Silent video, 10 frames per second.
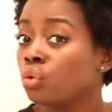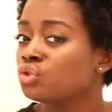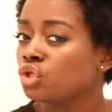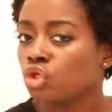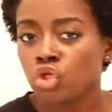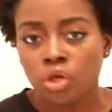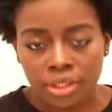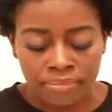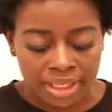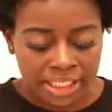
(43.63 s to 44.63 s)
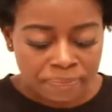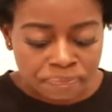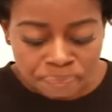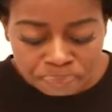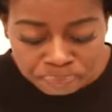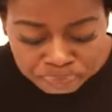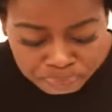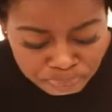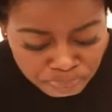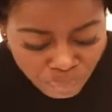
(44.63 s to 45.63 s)
grossed a lot of money
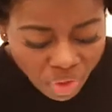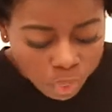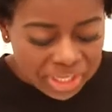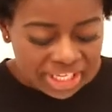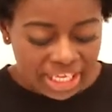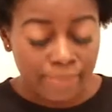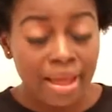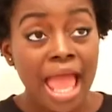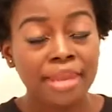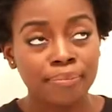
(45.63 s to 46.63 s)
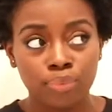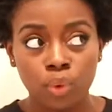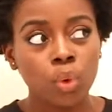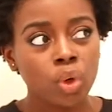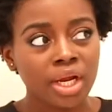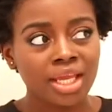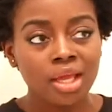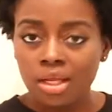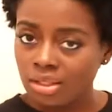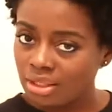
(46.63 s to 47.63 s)
when it came out, and boy,
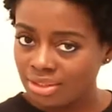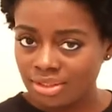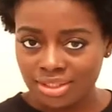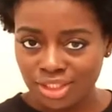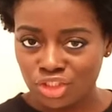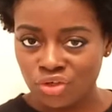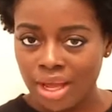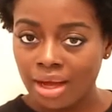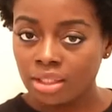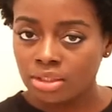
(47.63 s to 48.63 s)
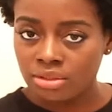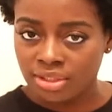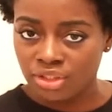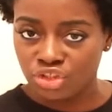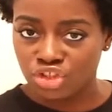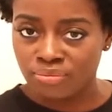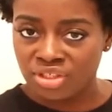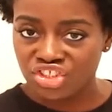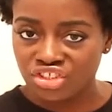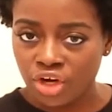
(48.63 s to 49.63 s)
does it teach you how to ditch the
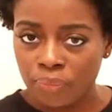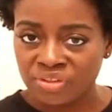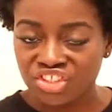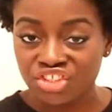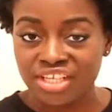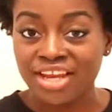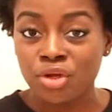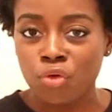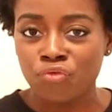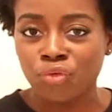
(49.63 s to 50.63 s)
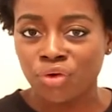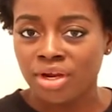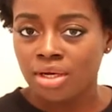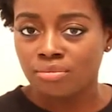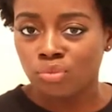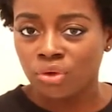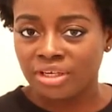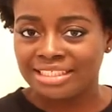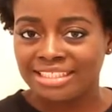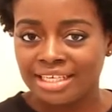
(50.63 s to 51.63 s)
missionary position and go for more
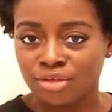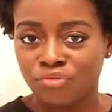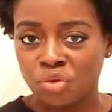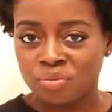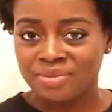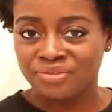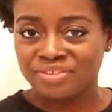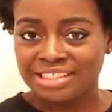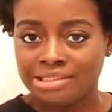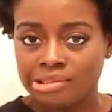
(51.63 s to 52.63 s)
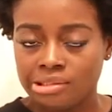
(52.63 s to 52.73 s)
exciting forms of it.